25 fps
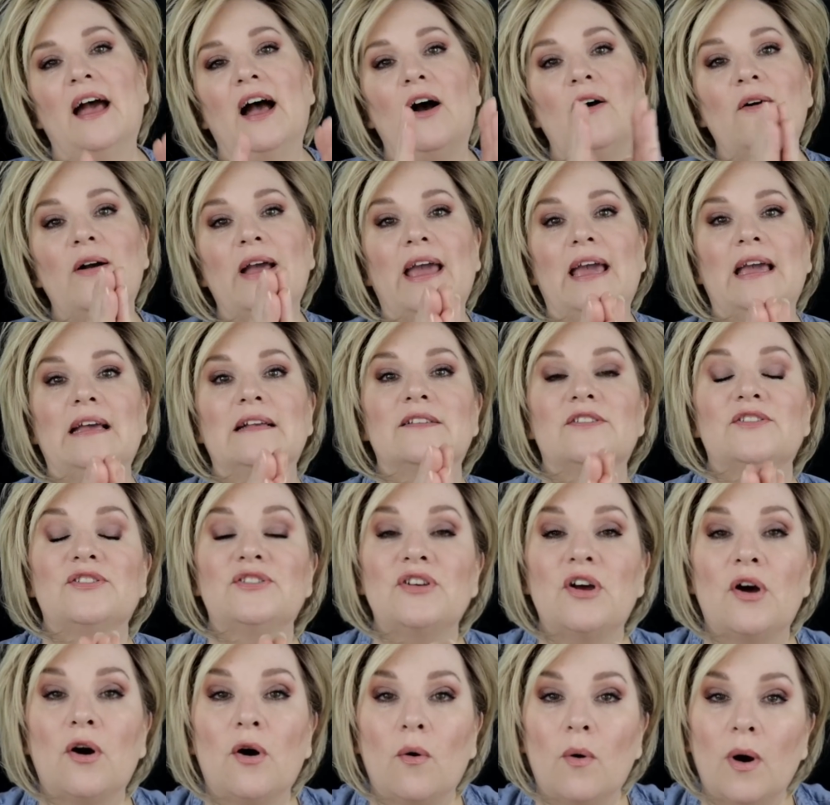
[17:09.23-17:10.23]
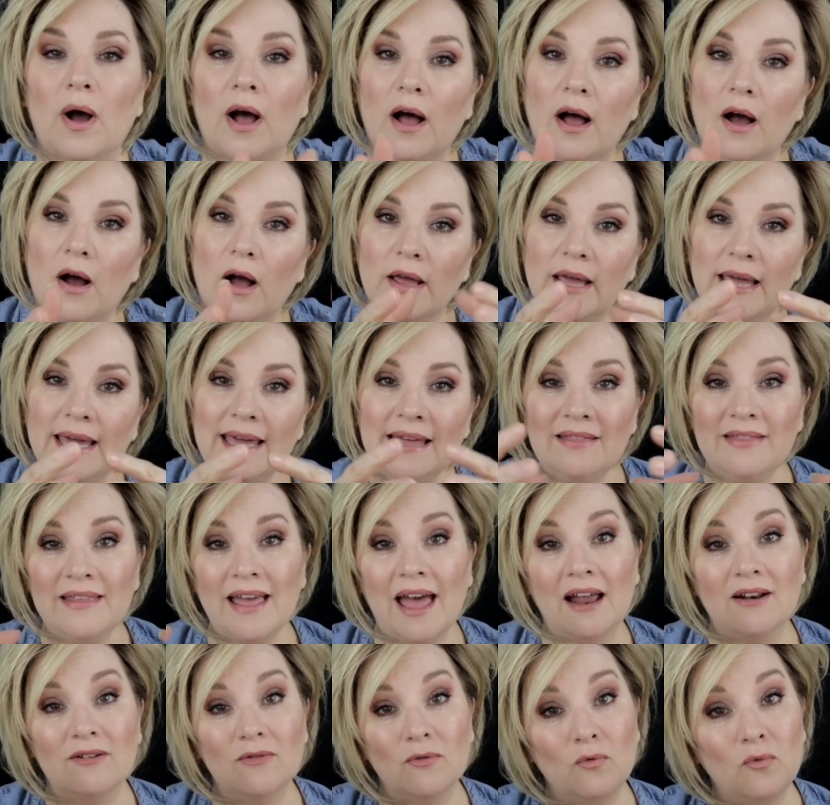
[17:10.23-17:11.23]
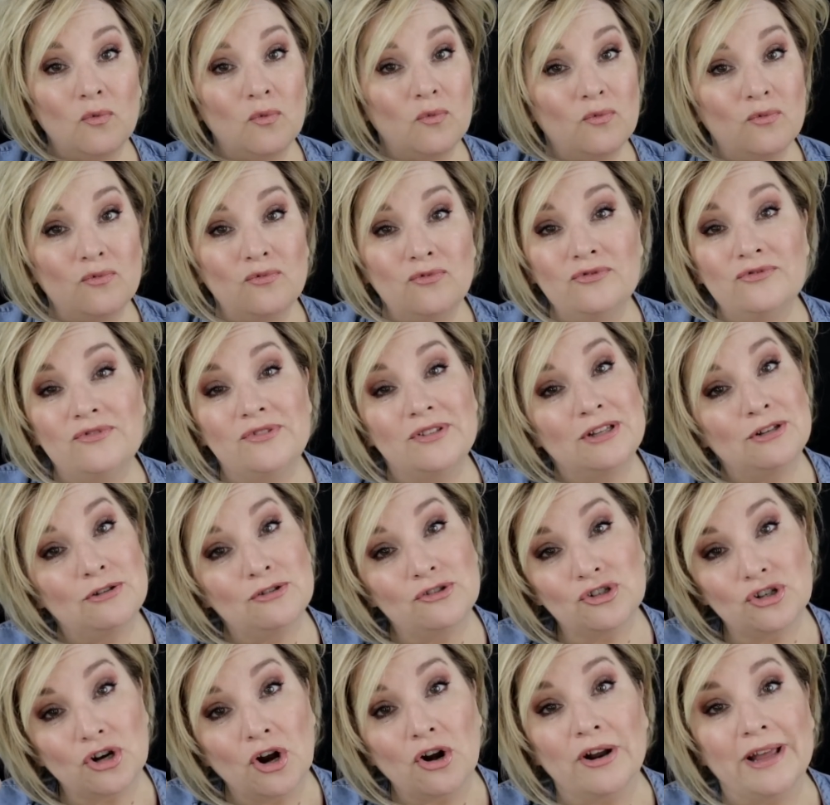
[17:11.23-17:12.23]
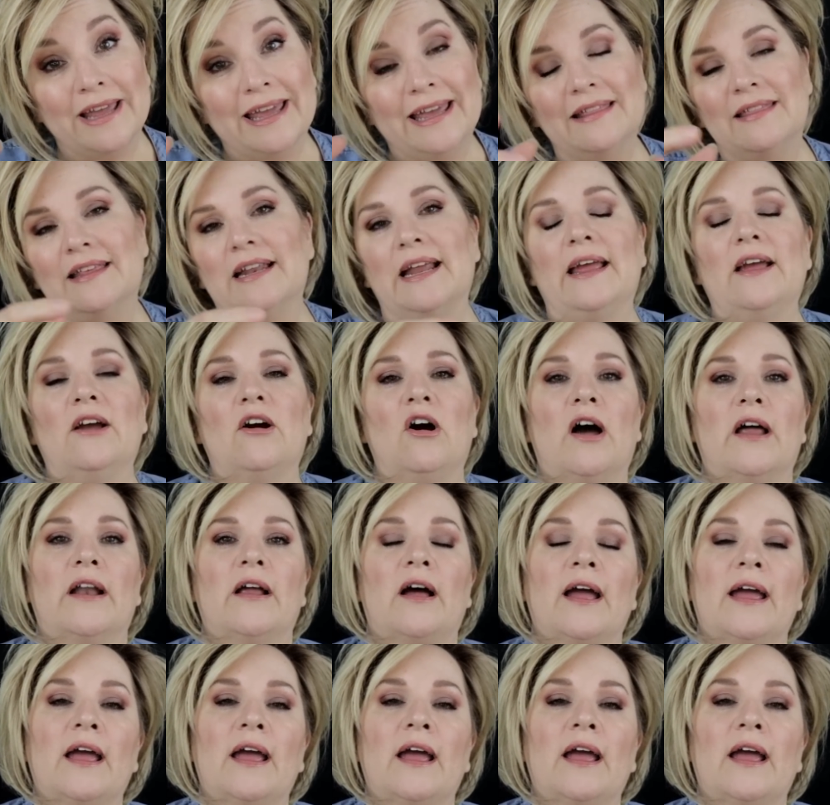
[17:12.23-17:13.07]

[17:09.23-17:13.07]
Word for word: Okay, so in that little starter kit that I got,